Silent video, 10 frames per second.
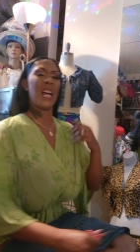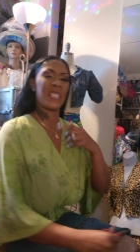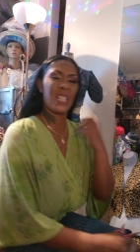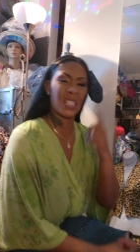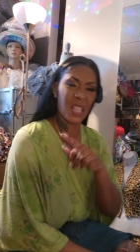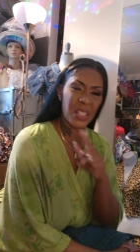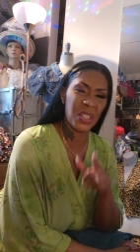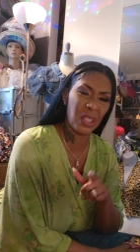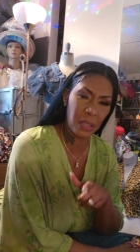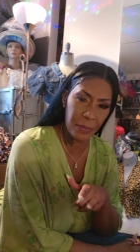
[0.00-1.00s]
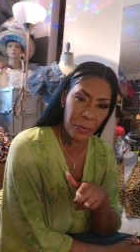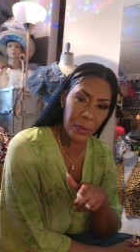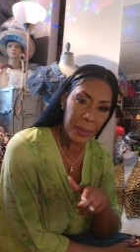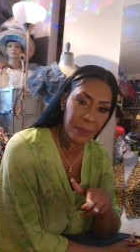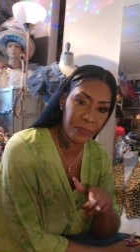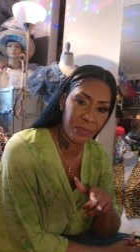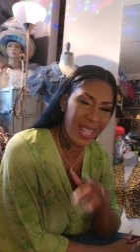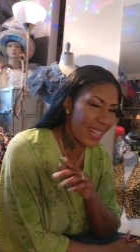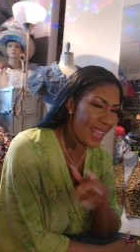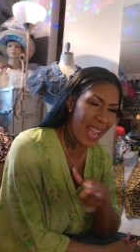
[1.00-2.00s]
I said, it's her delivery.
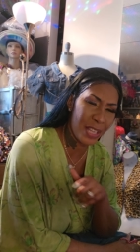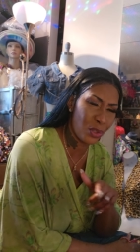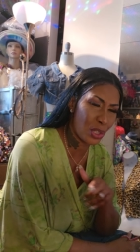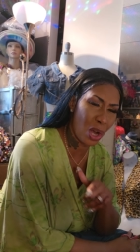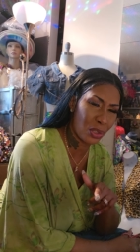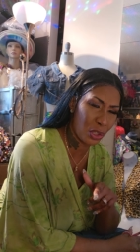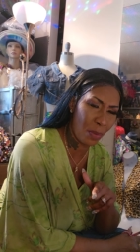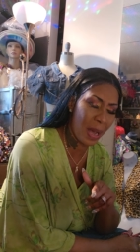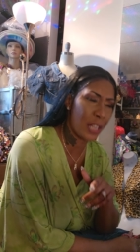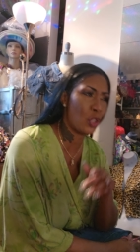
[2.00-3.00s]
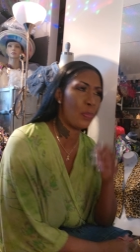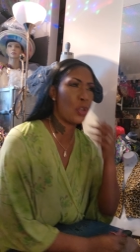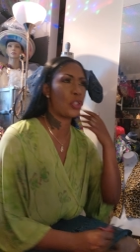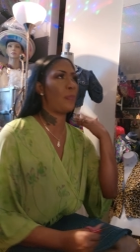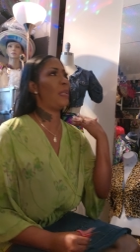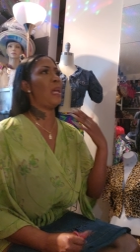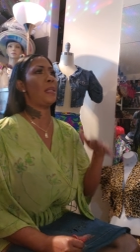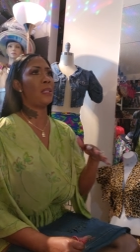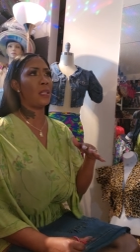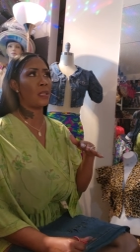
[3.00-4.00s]
That ain't how you talk to nobody. You supposed to be
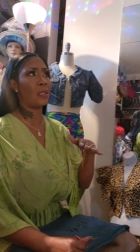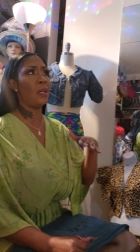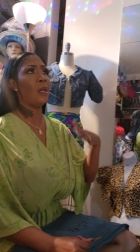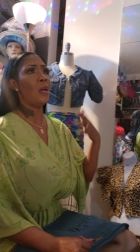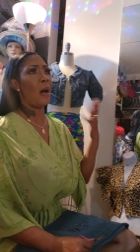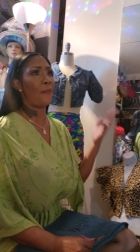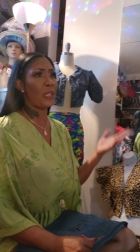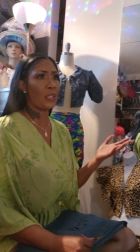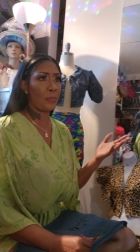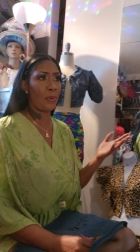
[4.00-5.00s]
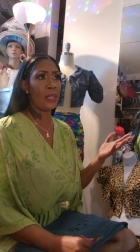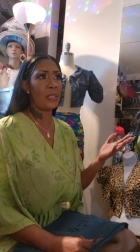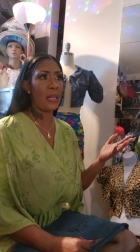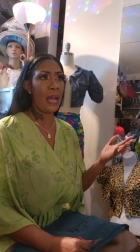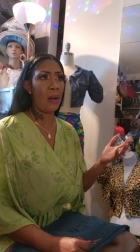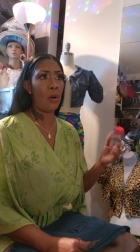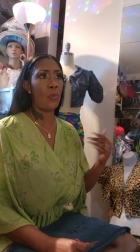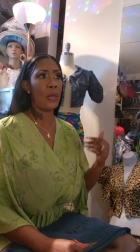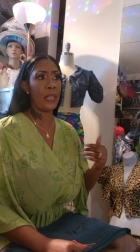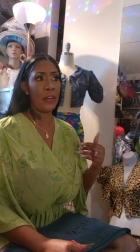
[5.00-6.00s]
like, sis, I'm finna get the bracelet out or
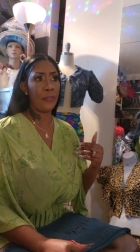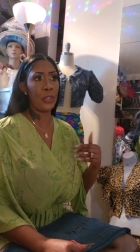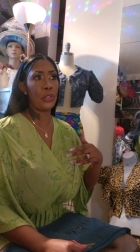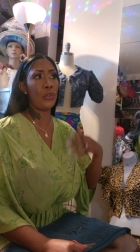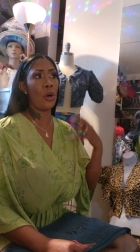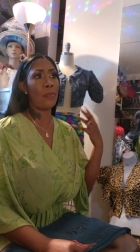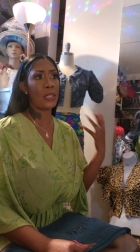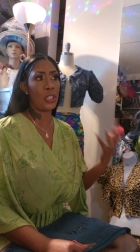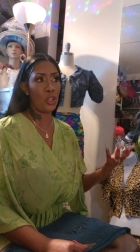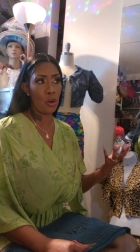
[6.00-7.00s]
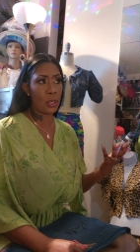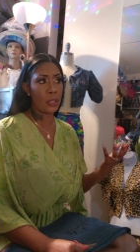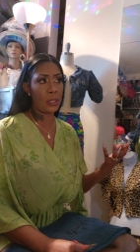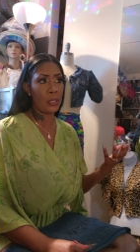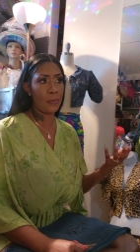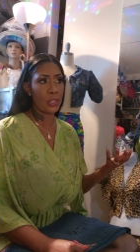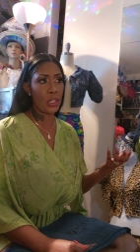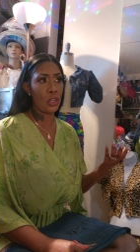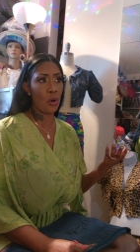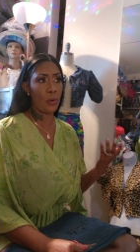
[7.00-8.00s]
whatever. You know, it was in your it was
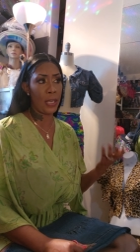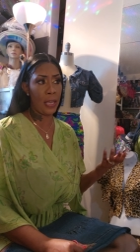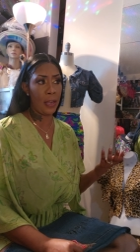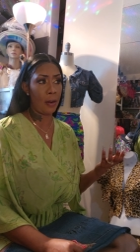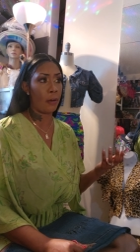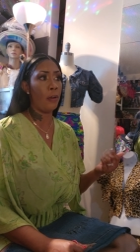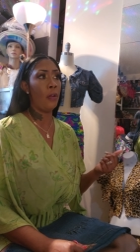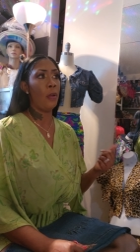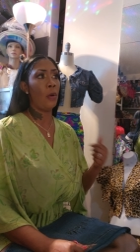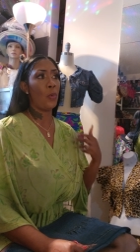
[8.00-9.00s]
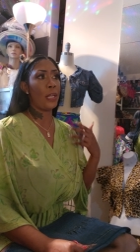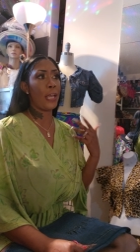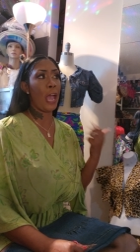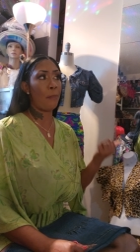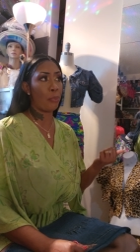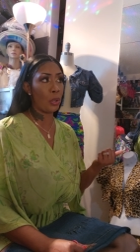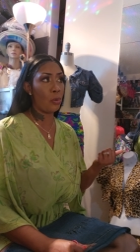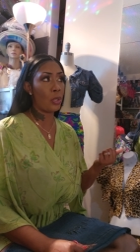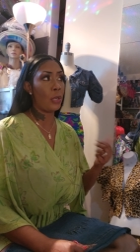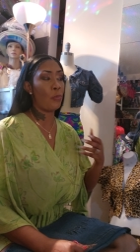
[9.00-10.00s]
in your care when it got
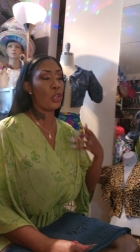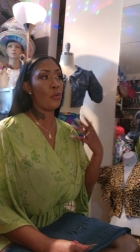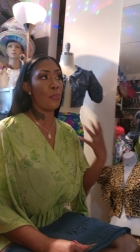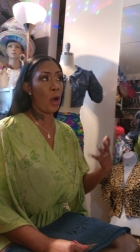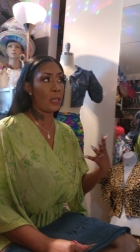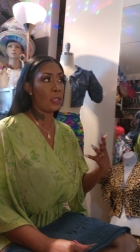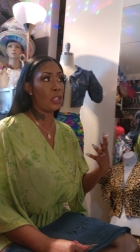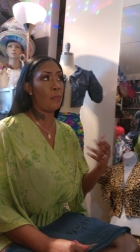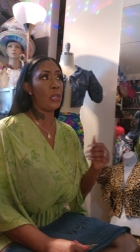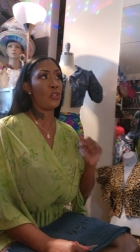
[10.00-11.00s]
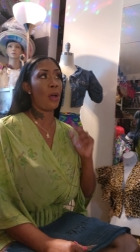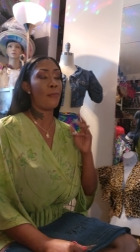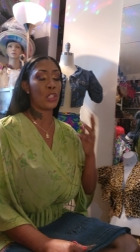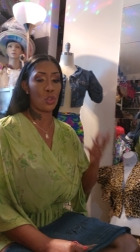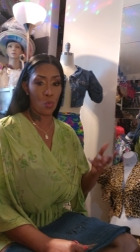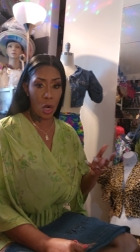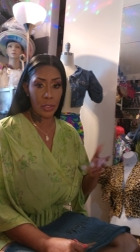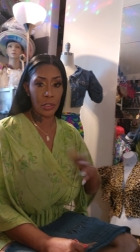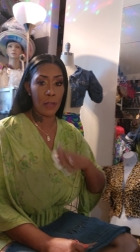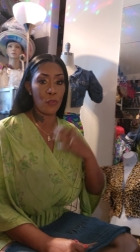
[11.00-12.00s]
broke and when you brought it to me. So I was just
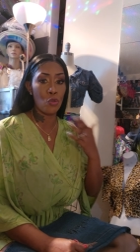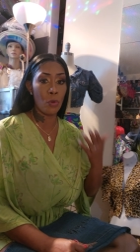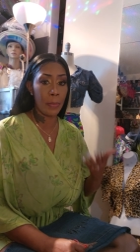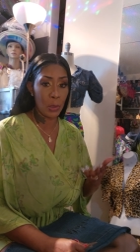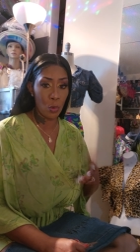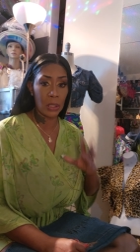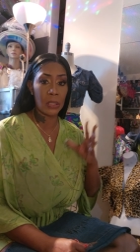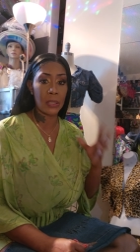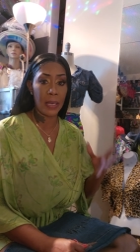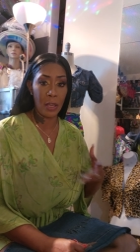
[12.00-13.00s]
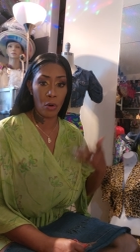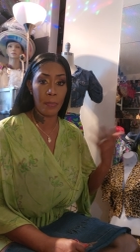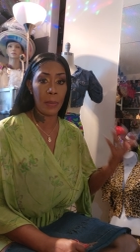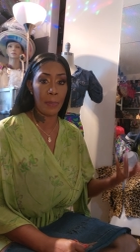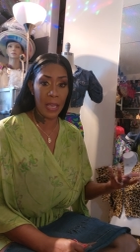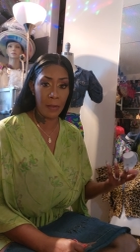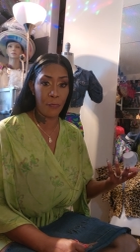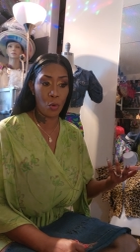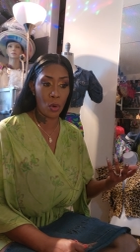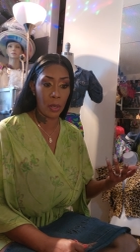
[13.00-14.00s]
wondering if you would be willing to help me pay
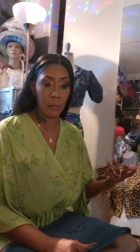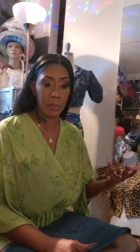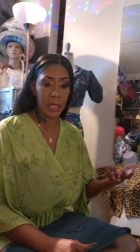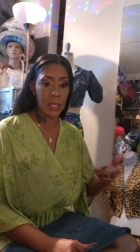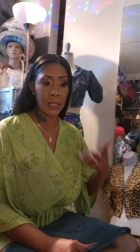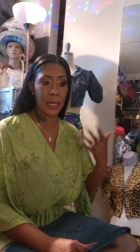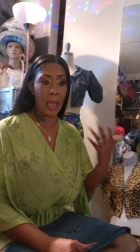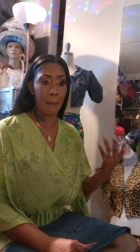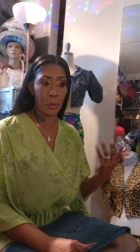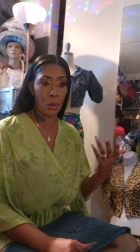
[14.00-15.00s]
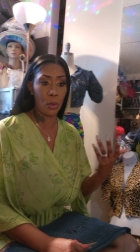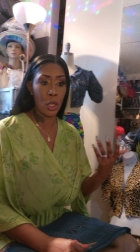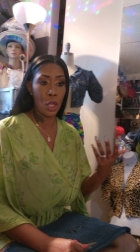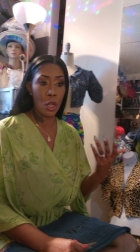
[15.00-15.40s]
for it because it got broke.